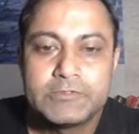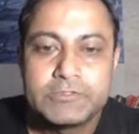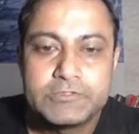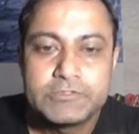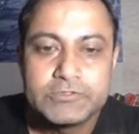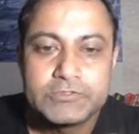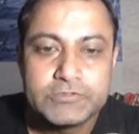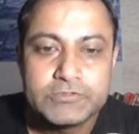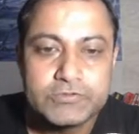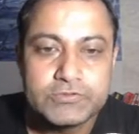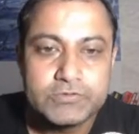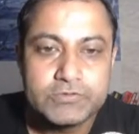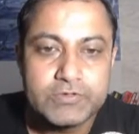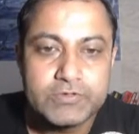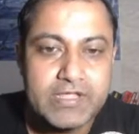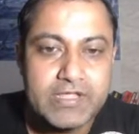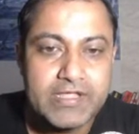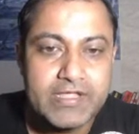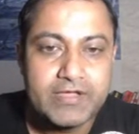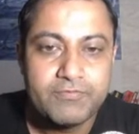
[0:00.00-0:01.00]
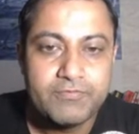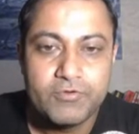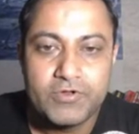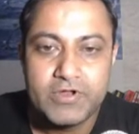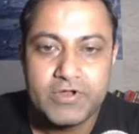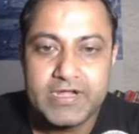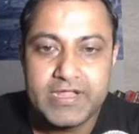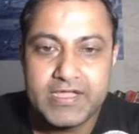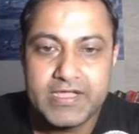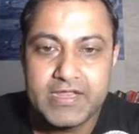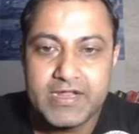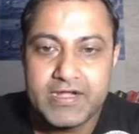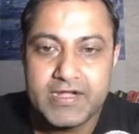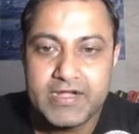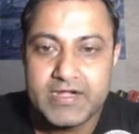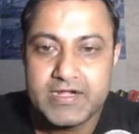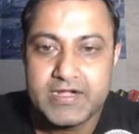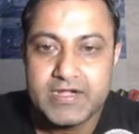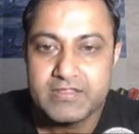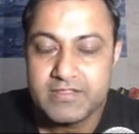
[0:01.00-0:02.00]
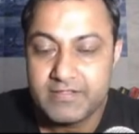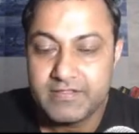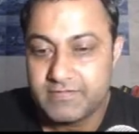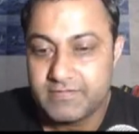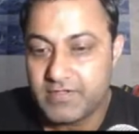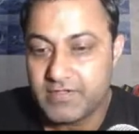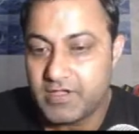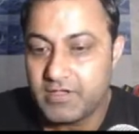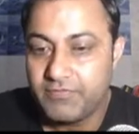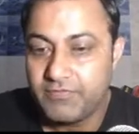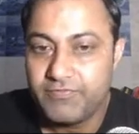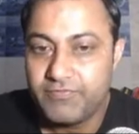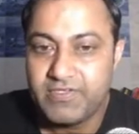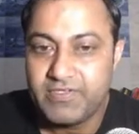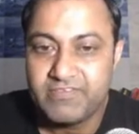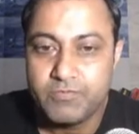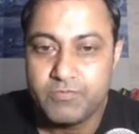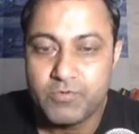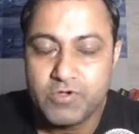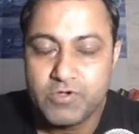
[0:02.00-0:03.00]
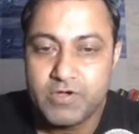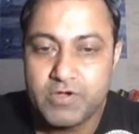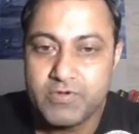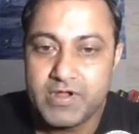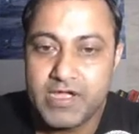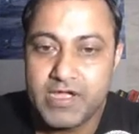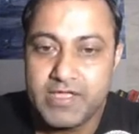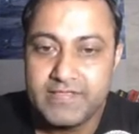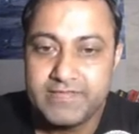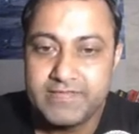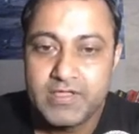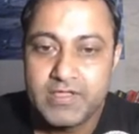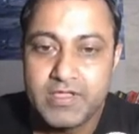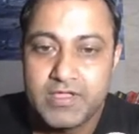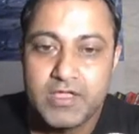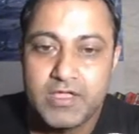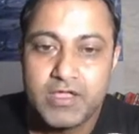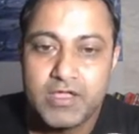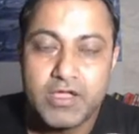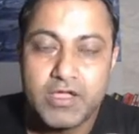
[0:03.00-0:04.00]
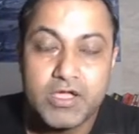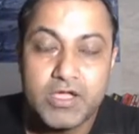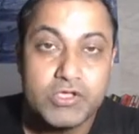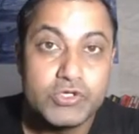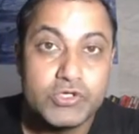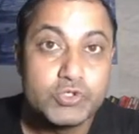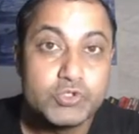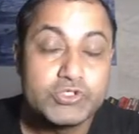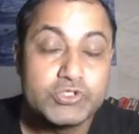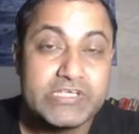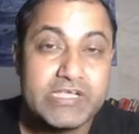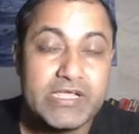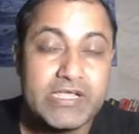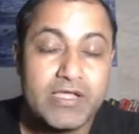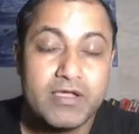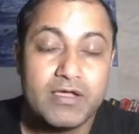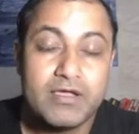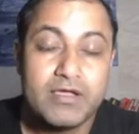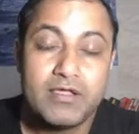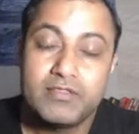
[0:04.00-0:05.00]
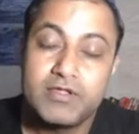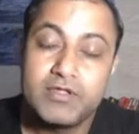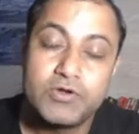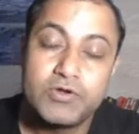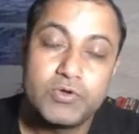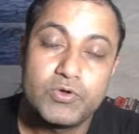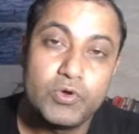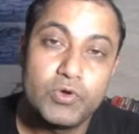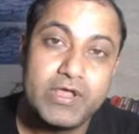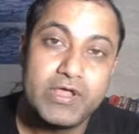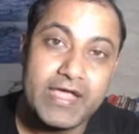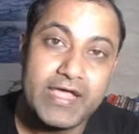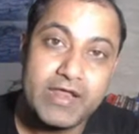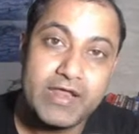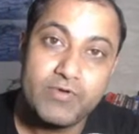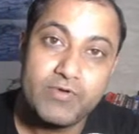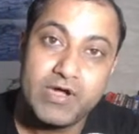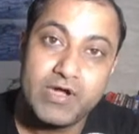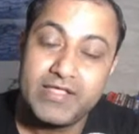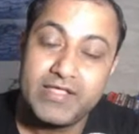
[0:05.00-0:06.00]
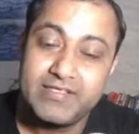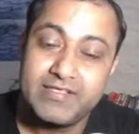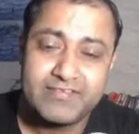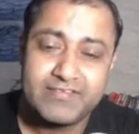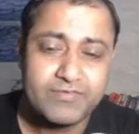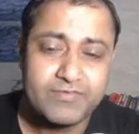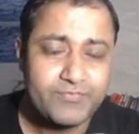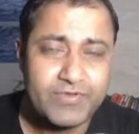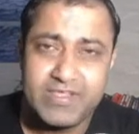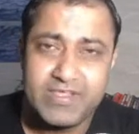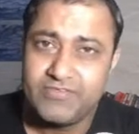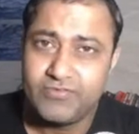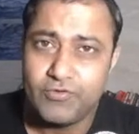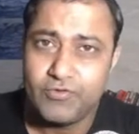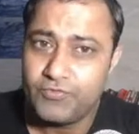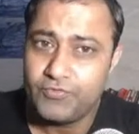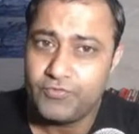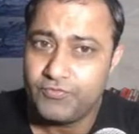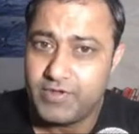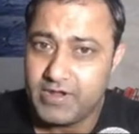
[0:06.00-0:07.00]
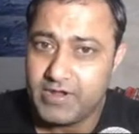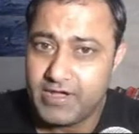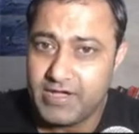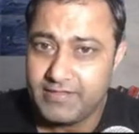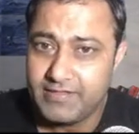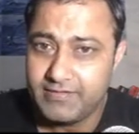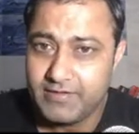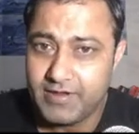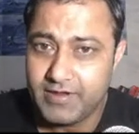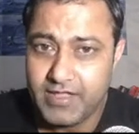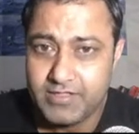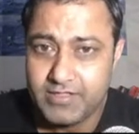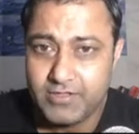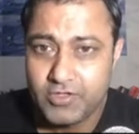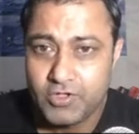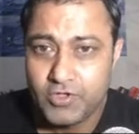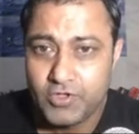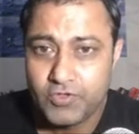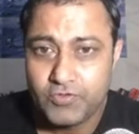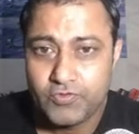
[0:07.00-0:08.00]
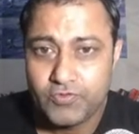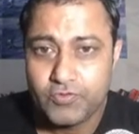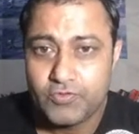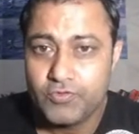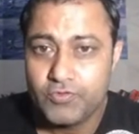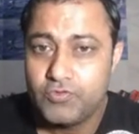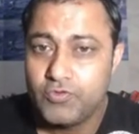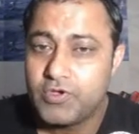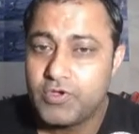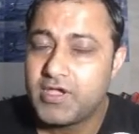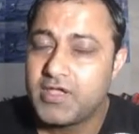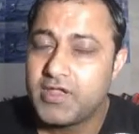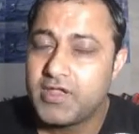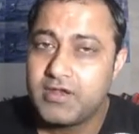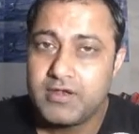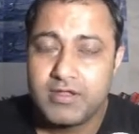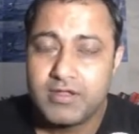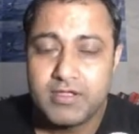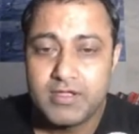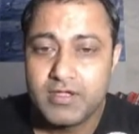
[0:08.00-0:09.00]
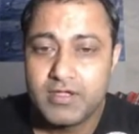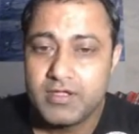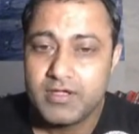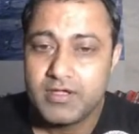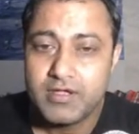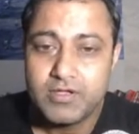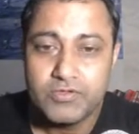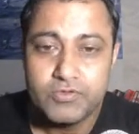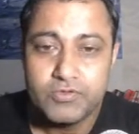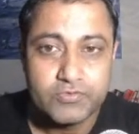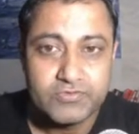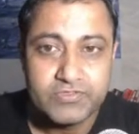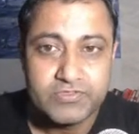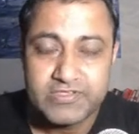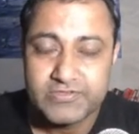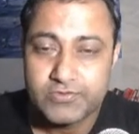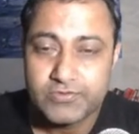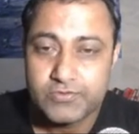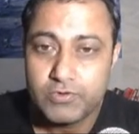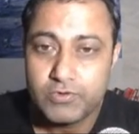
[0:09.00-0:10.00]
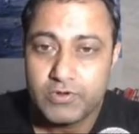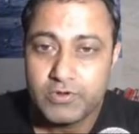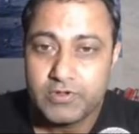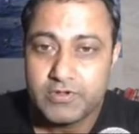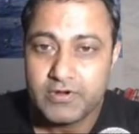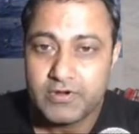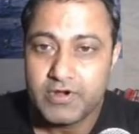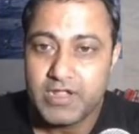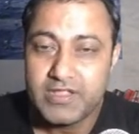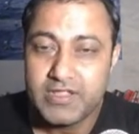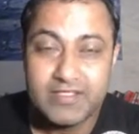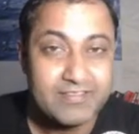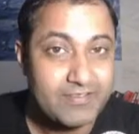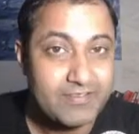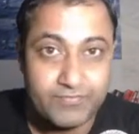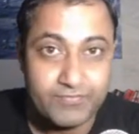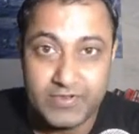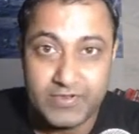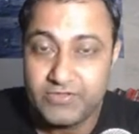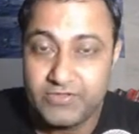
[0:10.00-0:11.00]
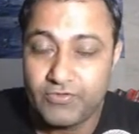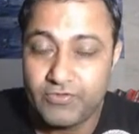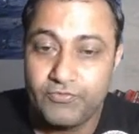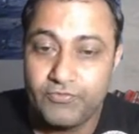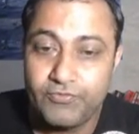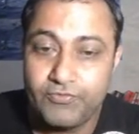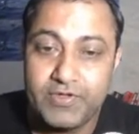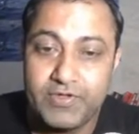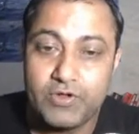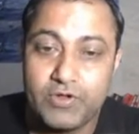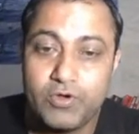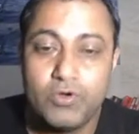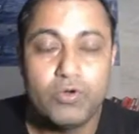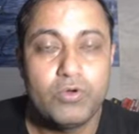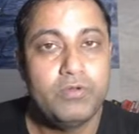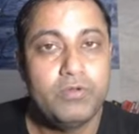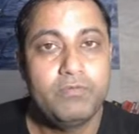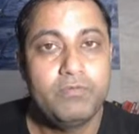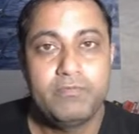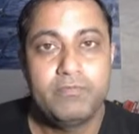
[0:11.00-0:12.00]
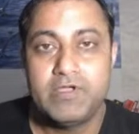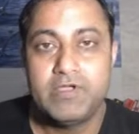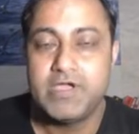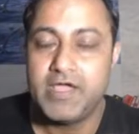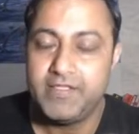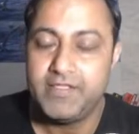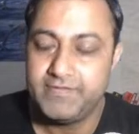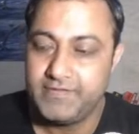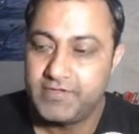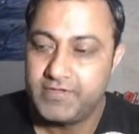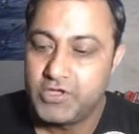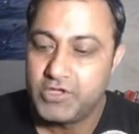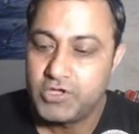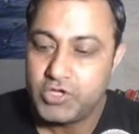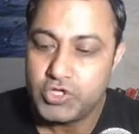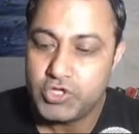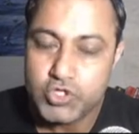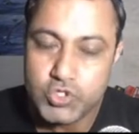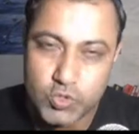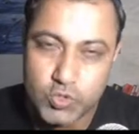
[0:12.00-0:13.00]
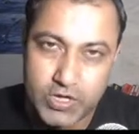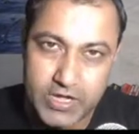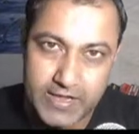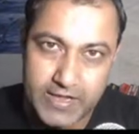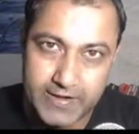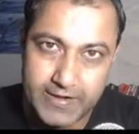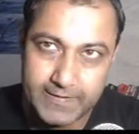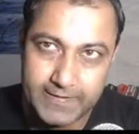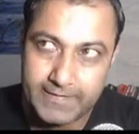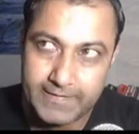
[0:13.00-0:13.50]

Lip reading: So I have already created this Facebook cover, guys, using the tool Canva, guys. It's a free software, guys, right? So you can use this tool, right? It's a free software, or guys, you can